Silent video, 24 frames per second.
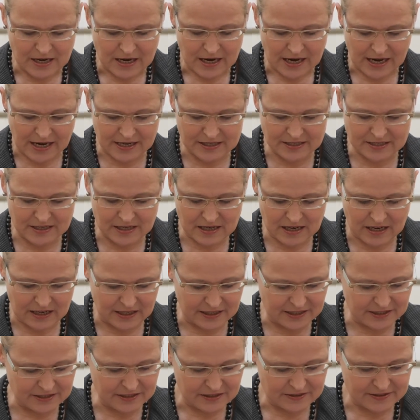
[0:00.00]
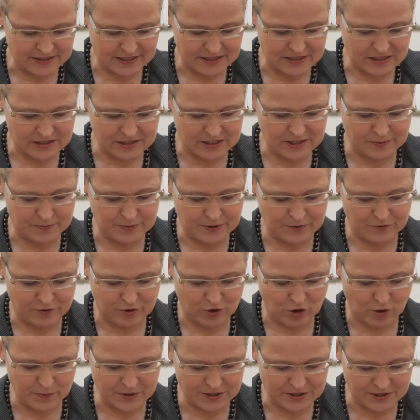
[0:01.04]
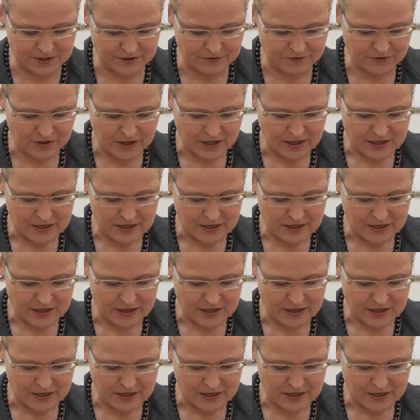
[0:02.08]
underlined that the performative